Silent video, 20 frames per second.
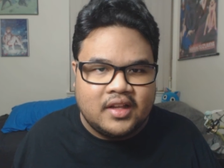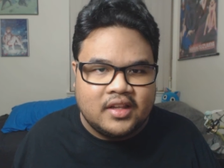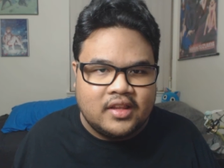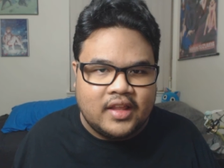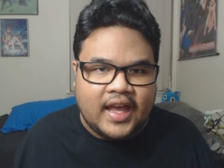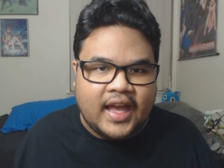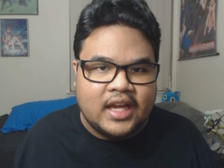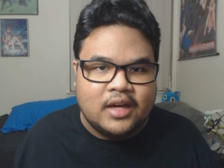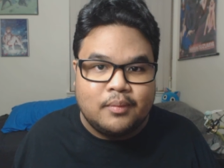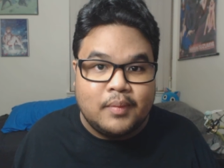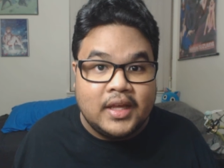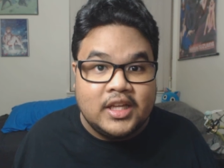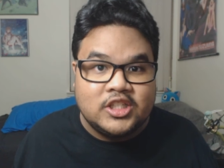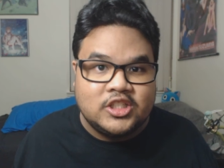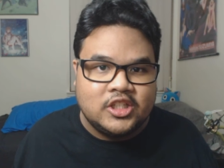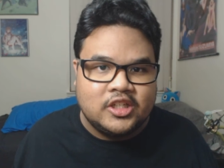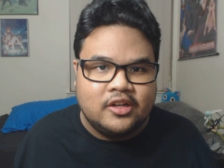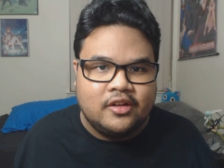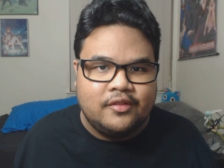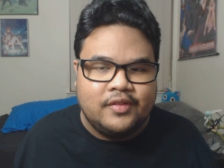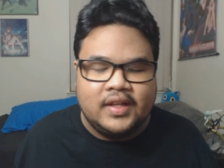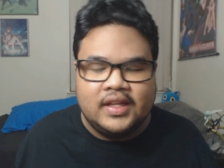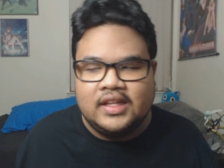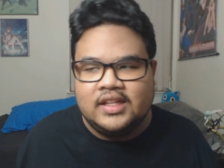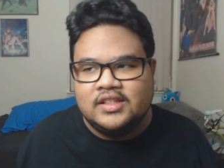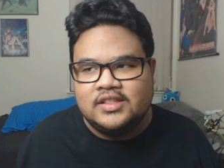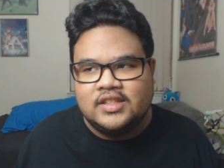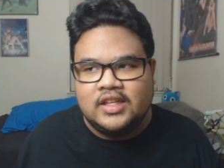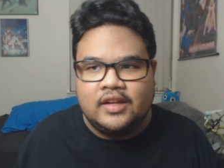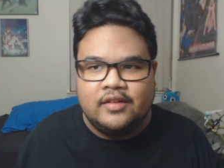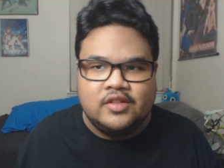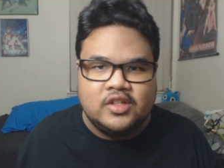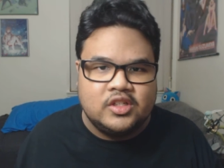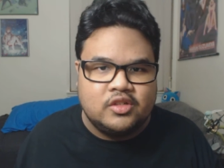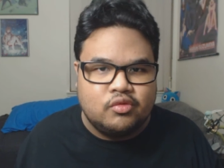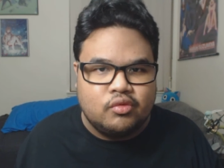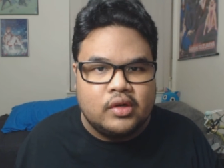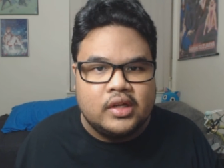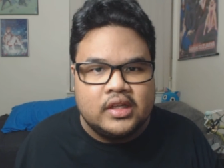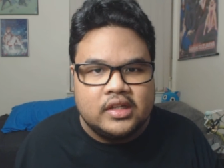the animation of it instead of
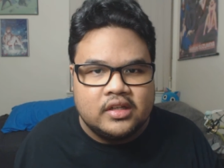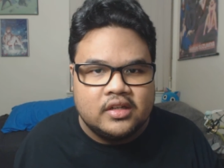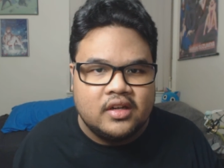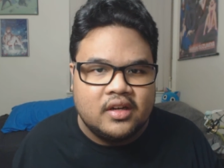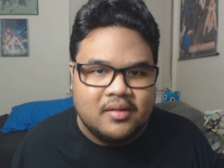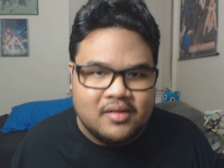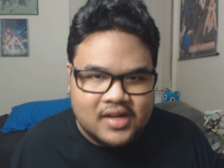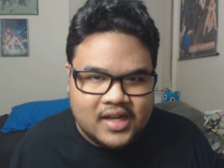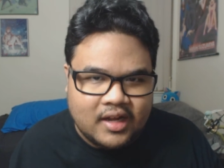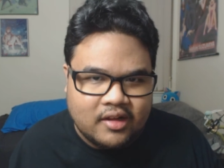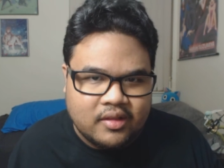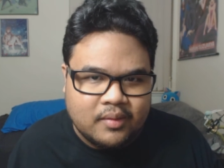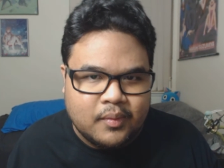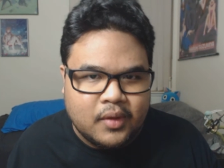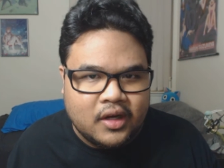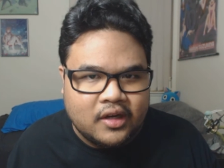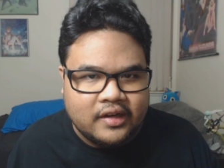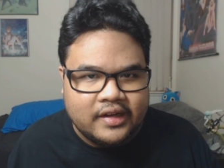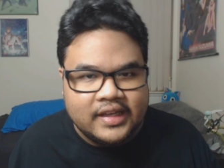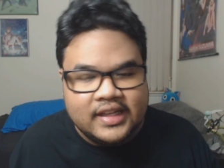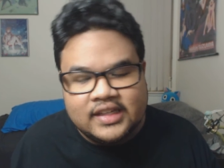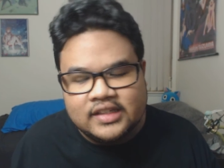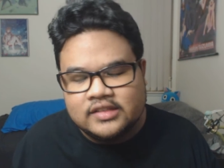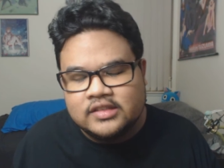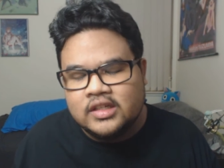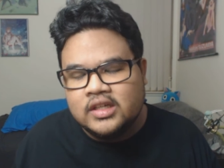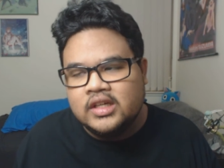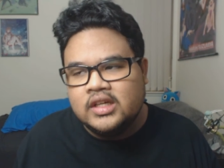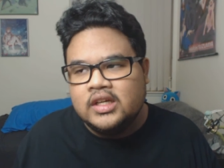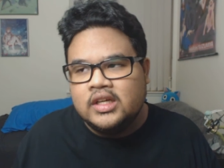just reading how the manga is.